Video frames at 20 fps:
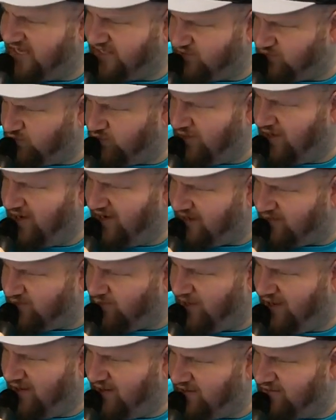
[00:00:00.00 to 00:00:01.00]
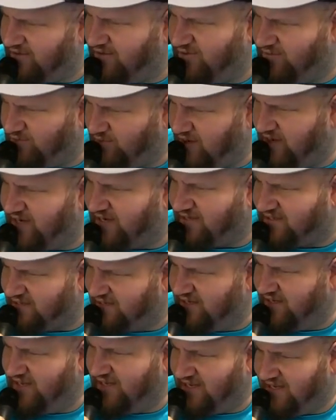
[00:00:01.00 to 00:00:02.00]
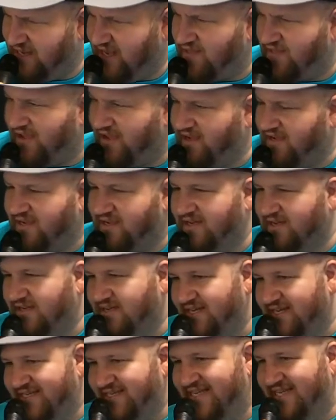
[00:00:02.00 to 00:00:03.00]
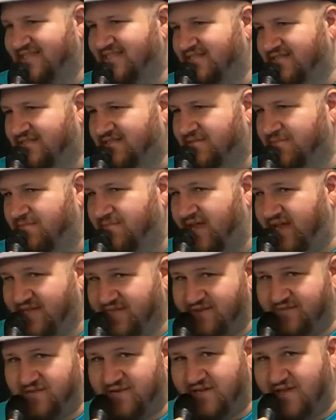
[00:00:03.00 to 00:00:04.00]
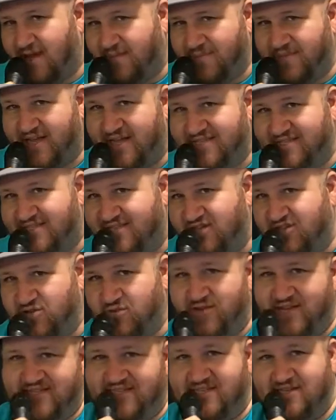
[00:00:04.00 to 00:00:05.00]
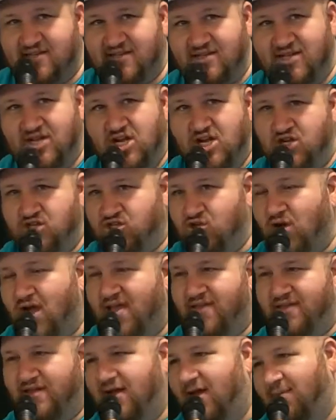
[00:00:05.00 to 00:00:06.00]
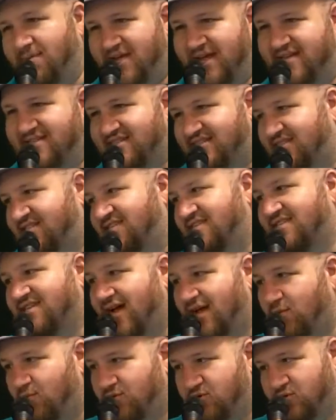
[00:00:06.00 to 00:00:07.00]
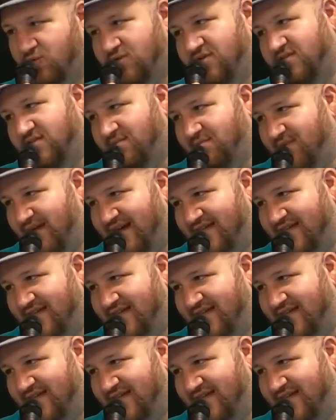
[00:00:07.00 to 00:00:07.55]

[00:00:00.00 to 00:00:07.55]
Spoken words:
That's right. Wow, you're right. Yeah, contestants make different cupcakes, and then you get to try the cupcakes and decide which one's the